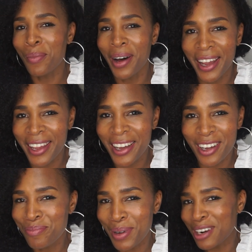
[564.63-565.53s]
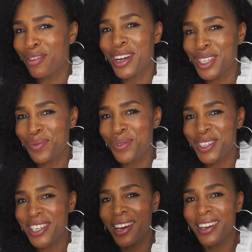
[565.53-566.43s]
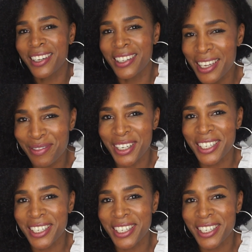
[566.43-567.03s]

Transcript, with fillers: my black rice water leave-in